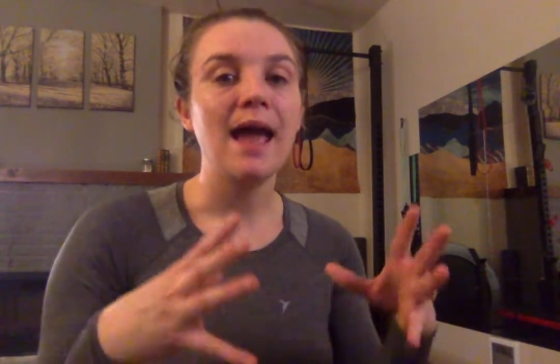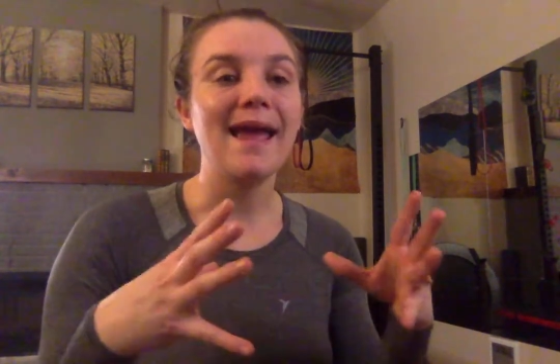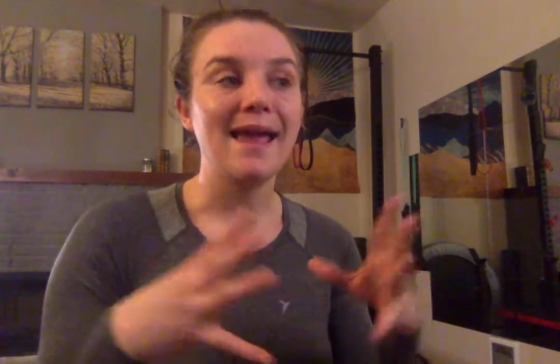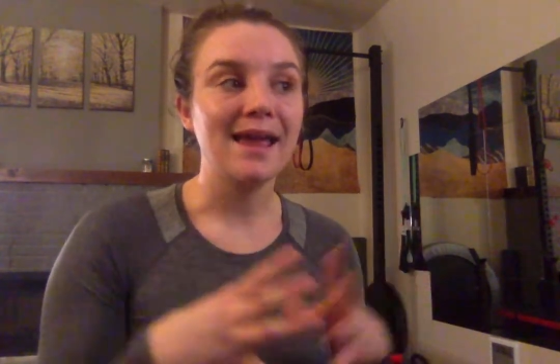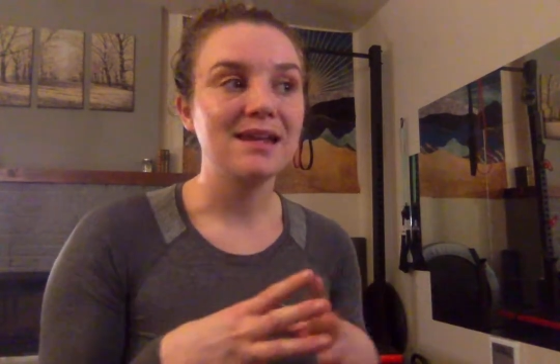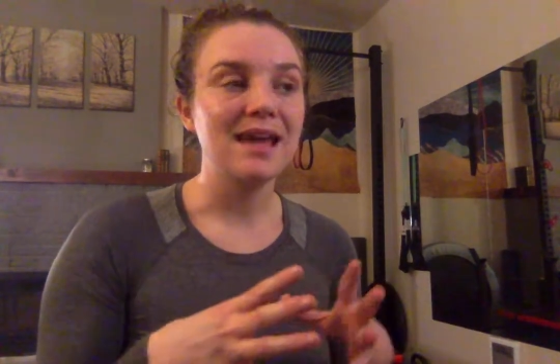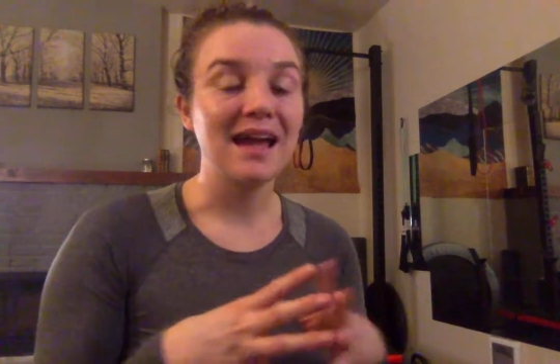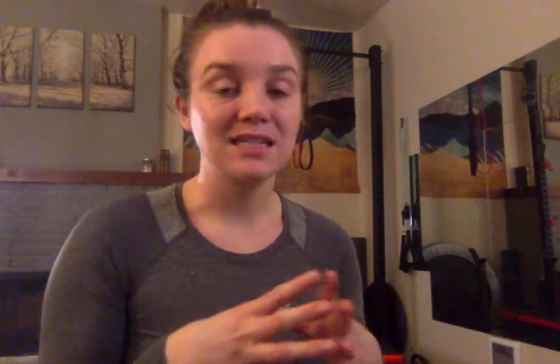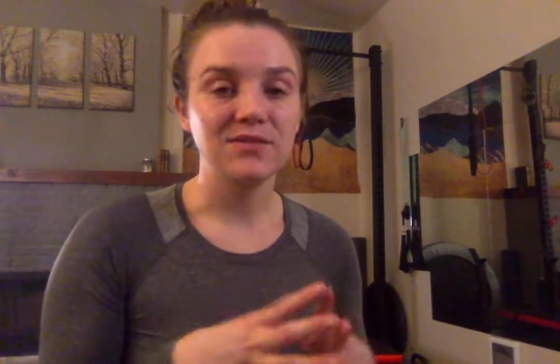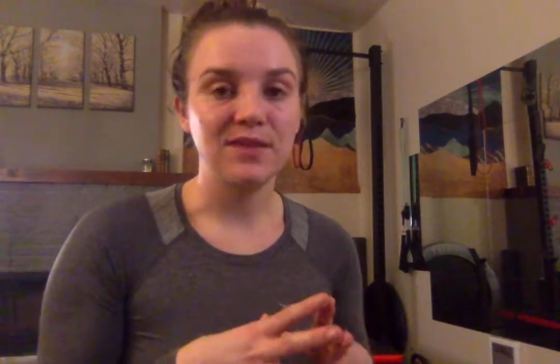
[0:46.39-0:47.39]
and
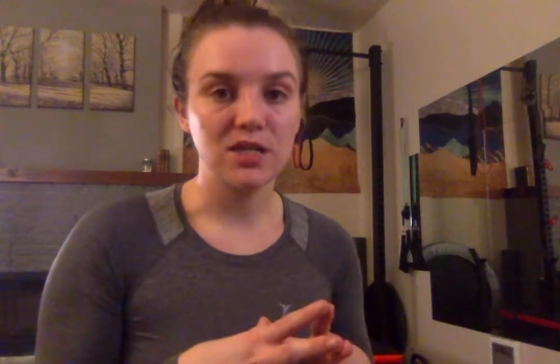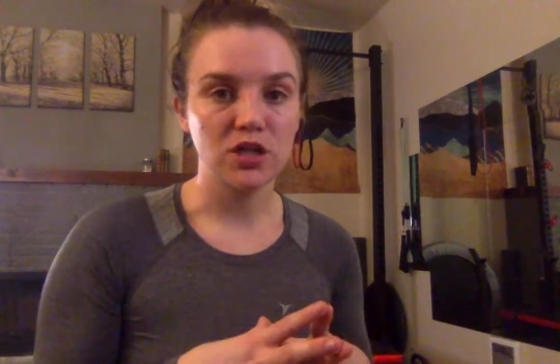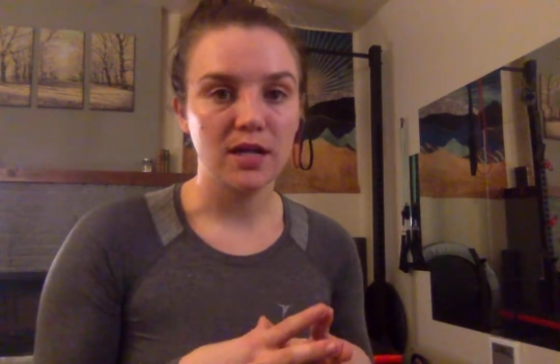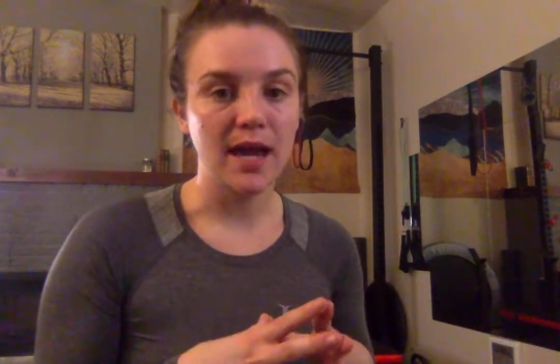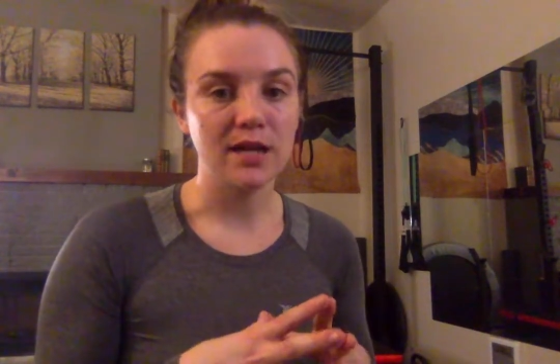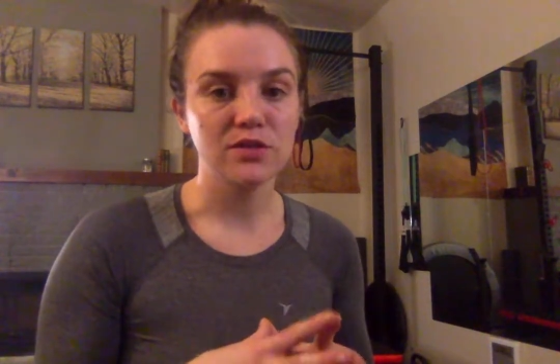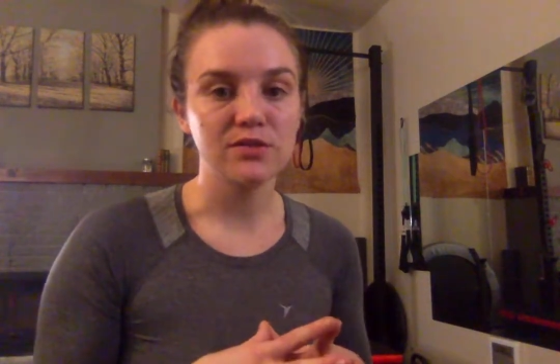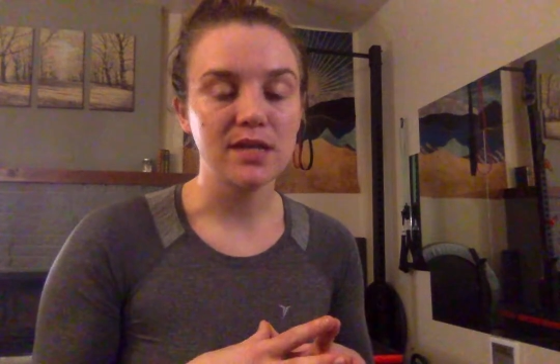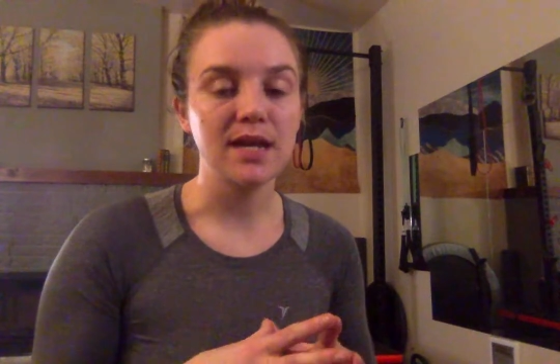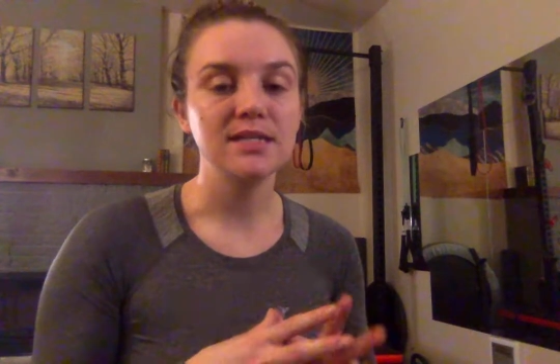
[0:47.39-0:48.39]
activation
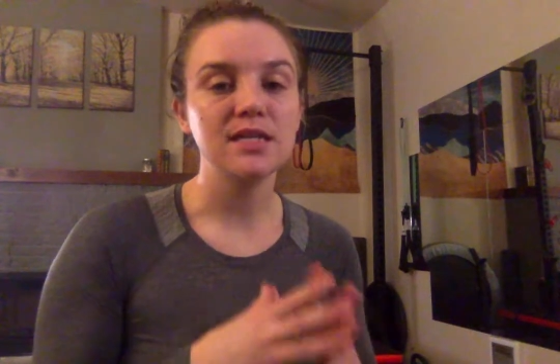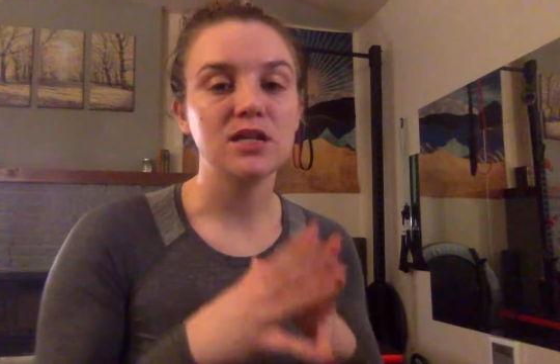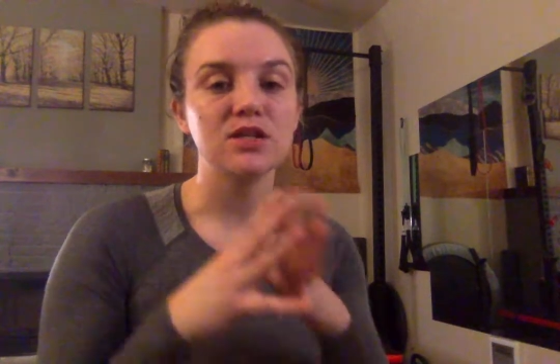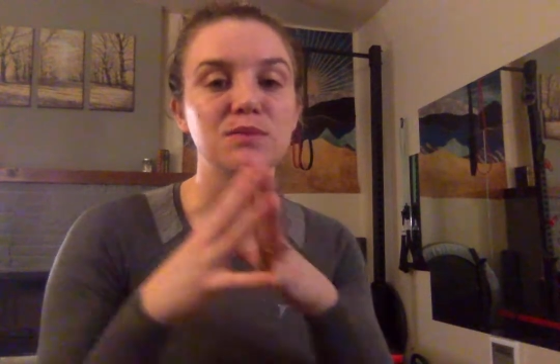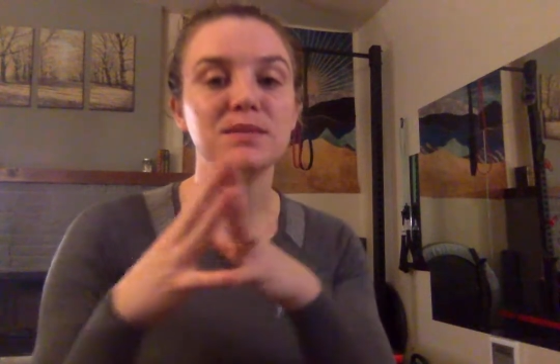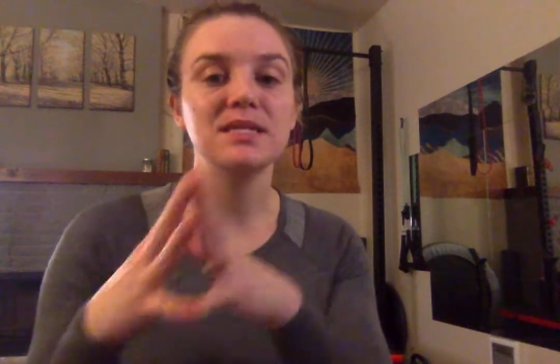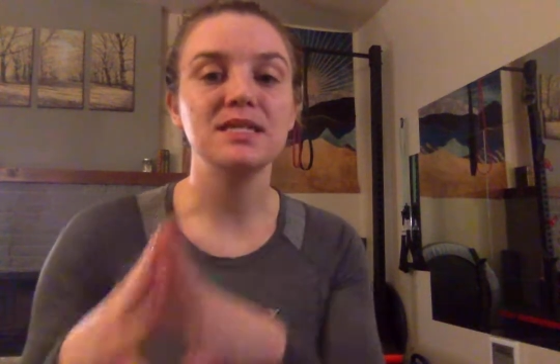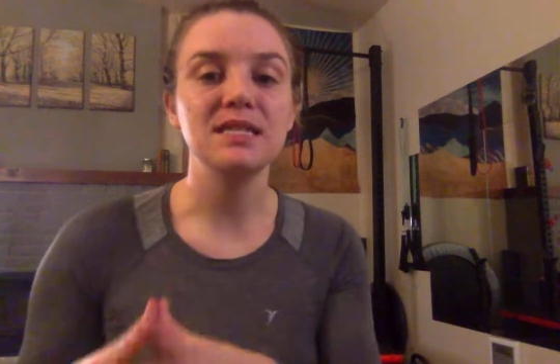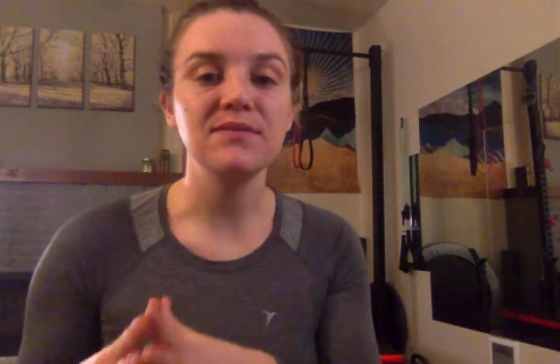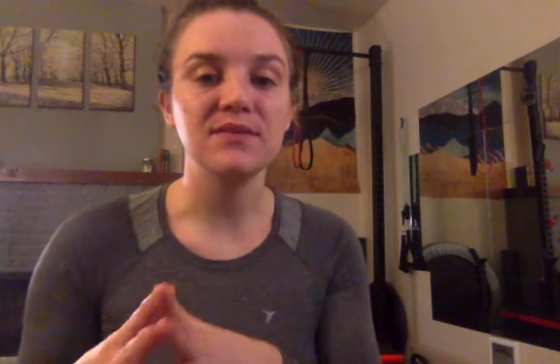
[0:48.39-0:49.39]
exercise that are
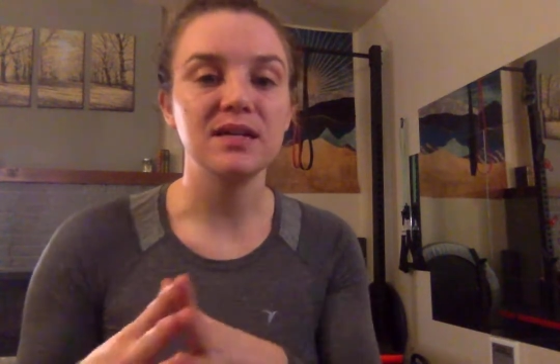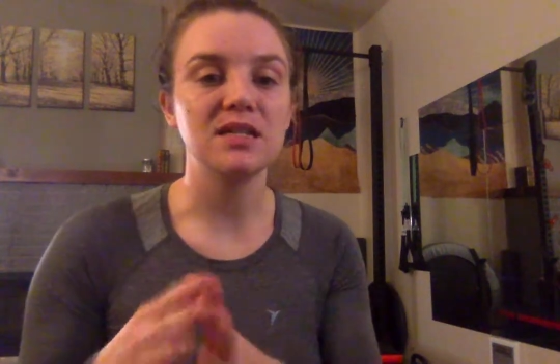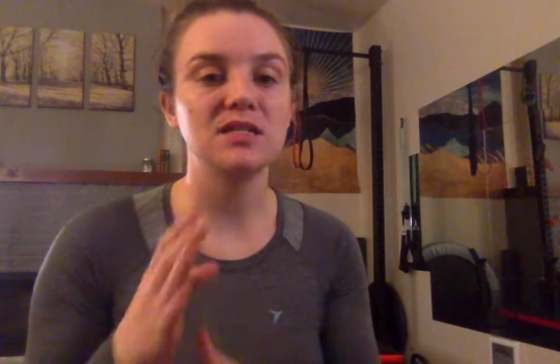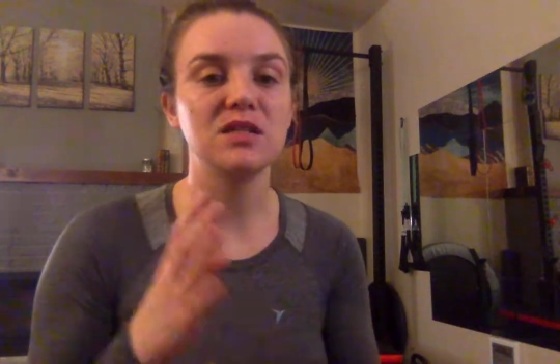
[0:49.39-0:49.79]
specific to